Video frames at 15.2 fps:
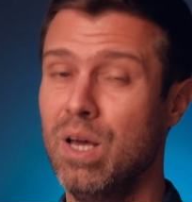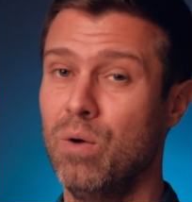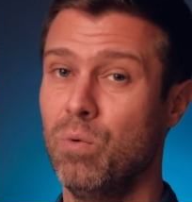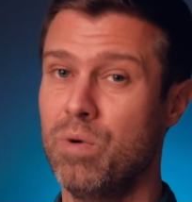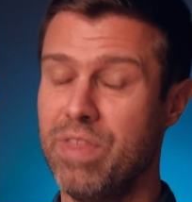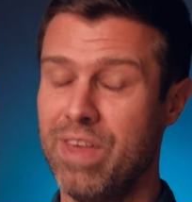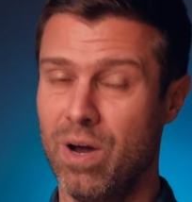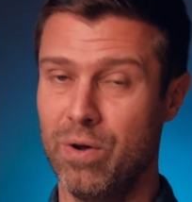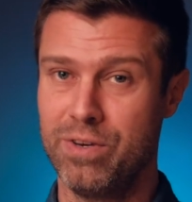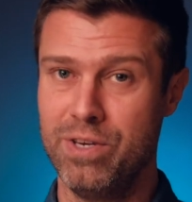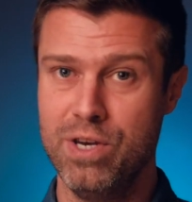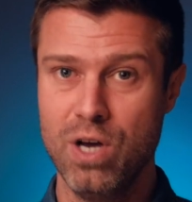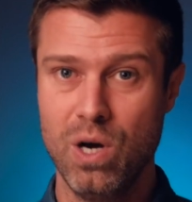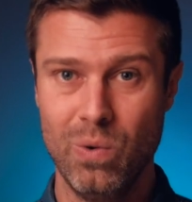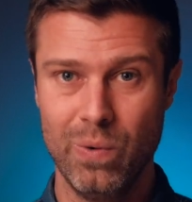without
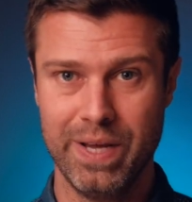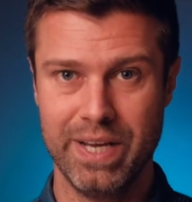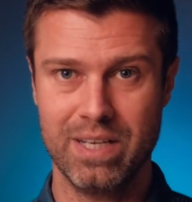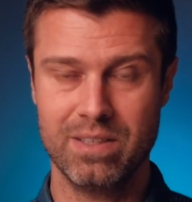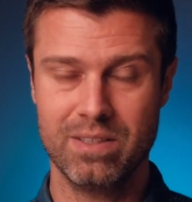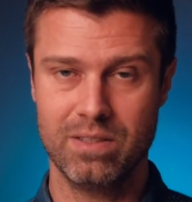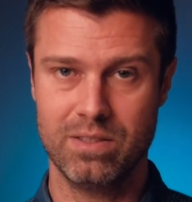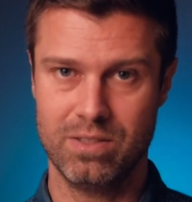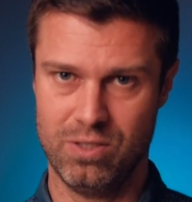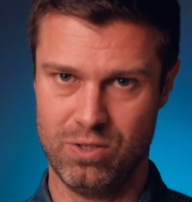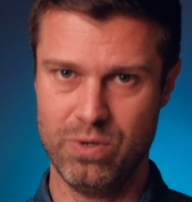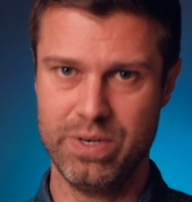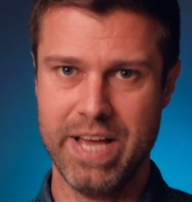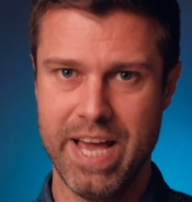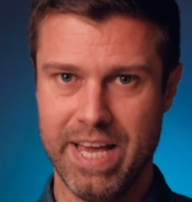knowing
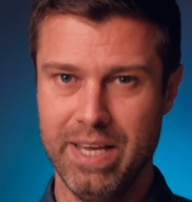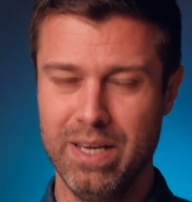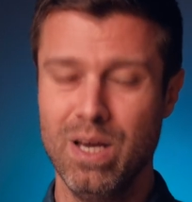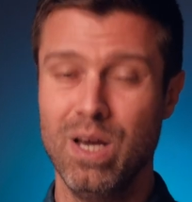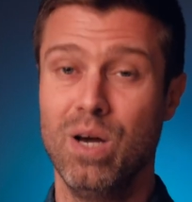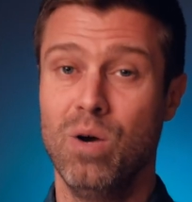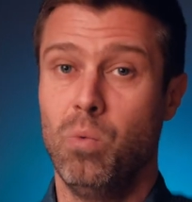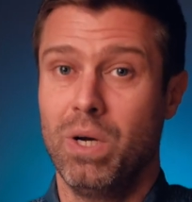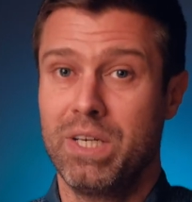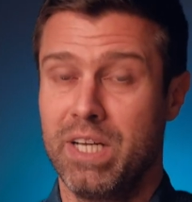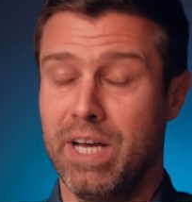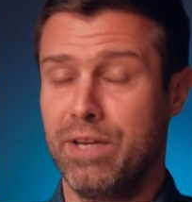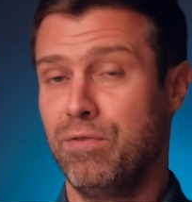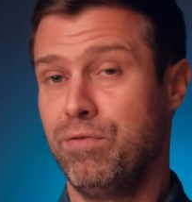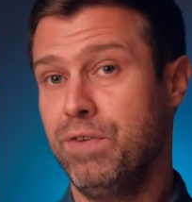today what
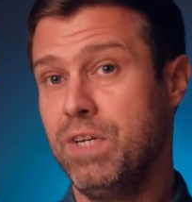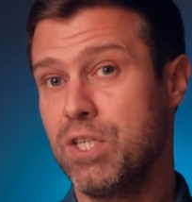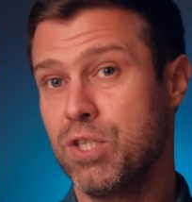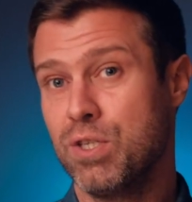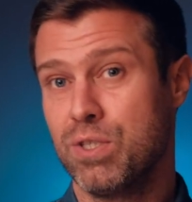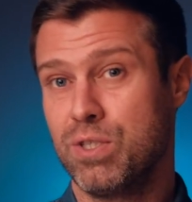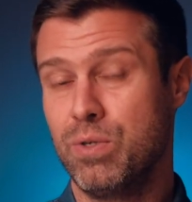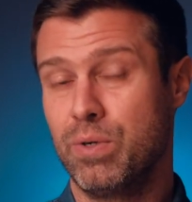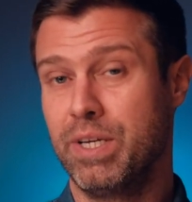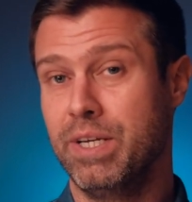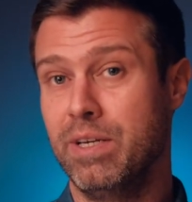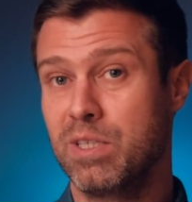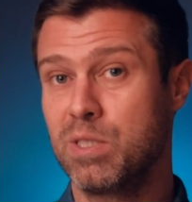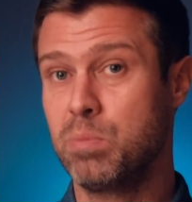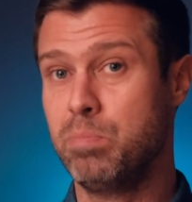kind of features you can
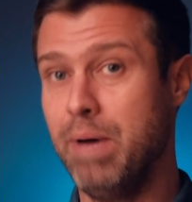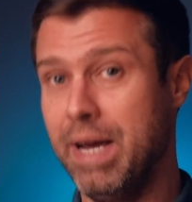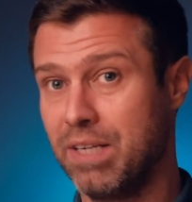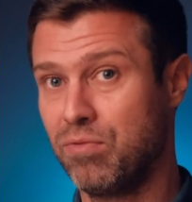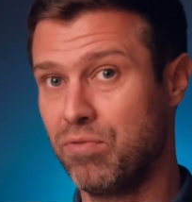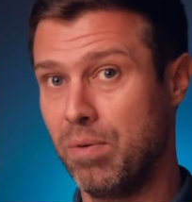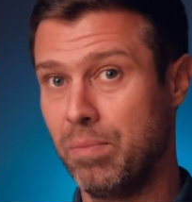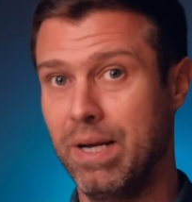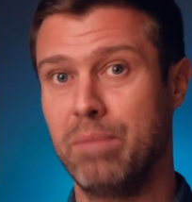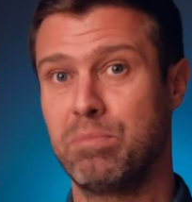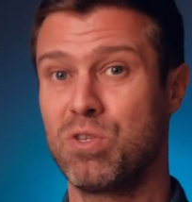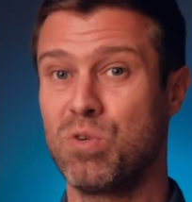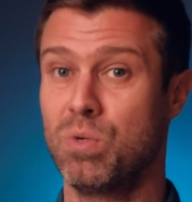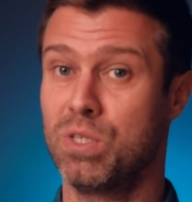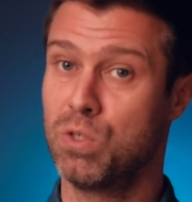expect from
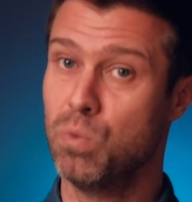Capture One